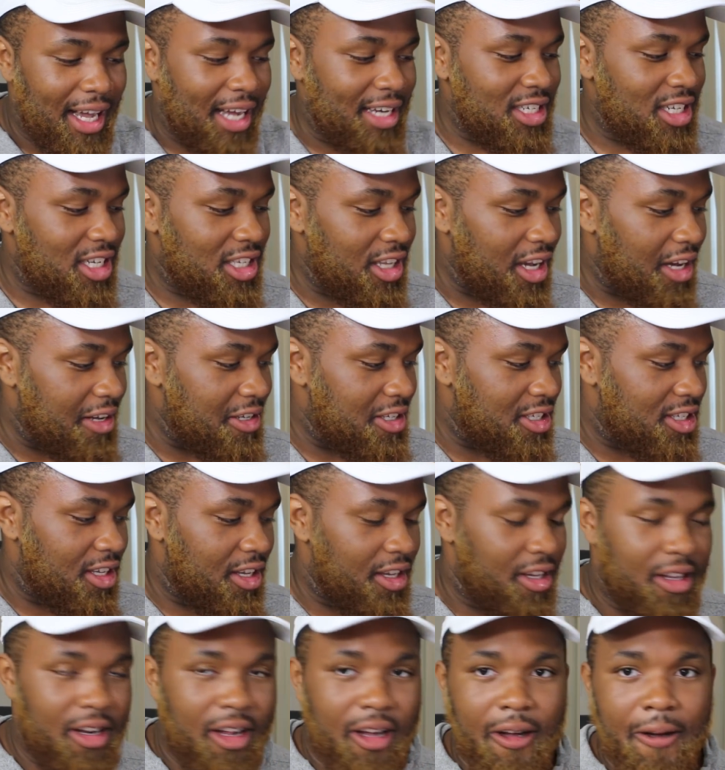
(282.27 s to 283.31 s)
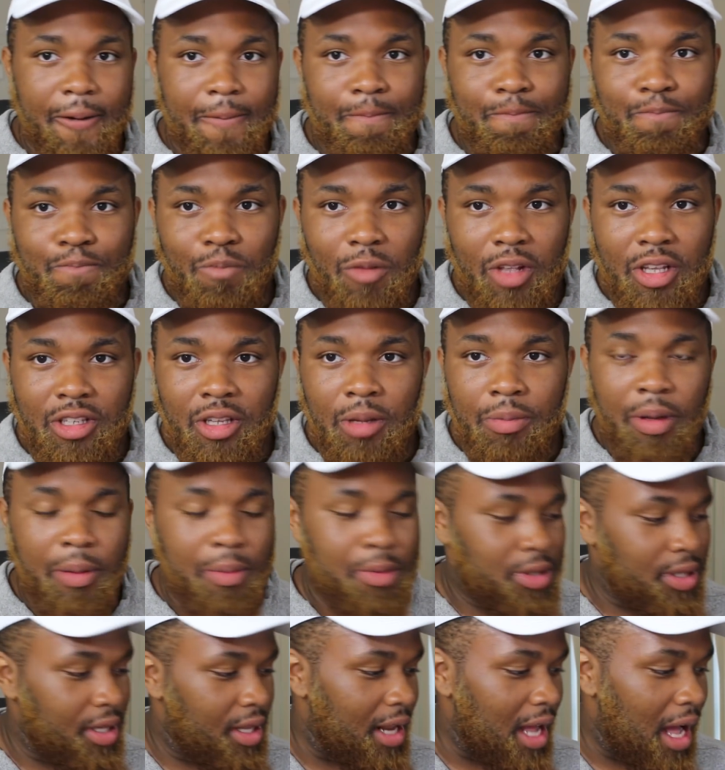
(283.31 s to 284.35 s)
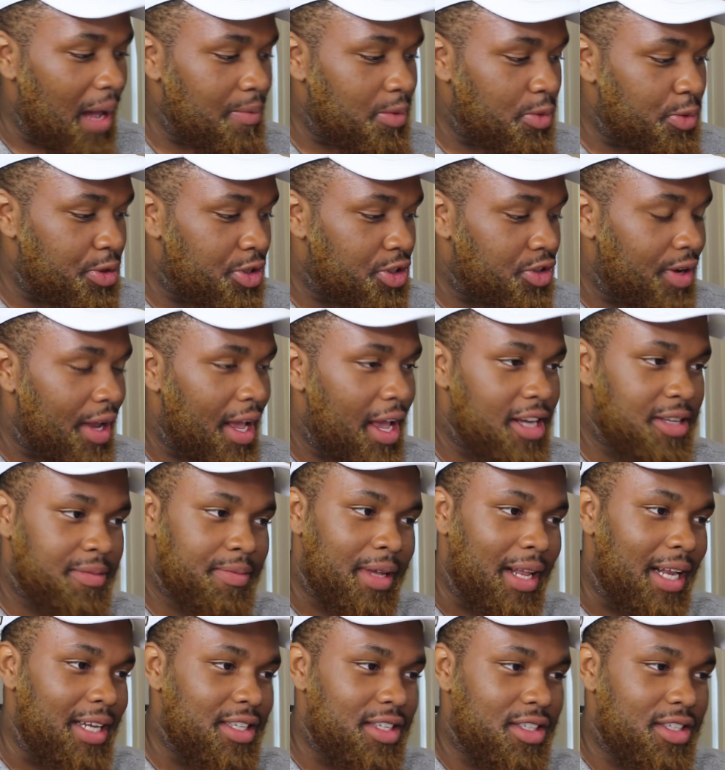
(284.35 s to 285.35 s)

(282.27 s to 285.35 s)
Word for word: I just started seeing um, some people say the album was trash, man.